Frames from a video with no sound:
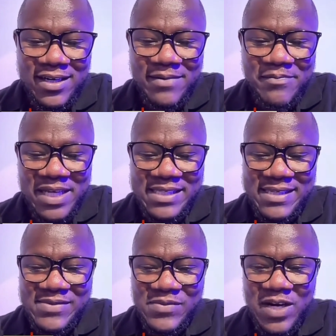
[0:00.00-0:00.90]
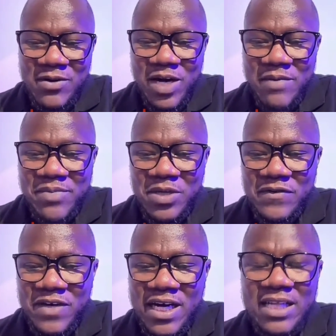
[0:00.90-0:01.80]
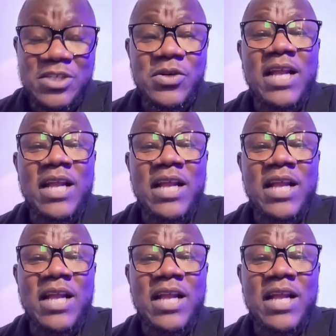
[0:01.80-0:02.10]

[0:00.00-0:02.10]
mixes were a bit of a culture shock.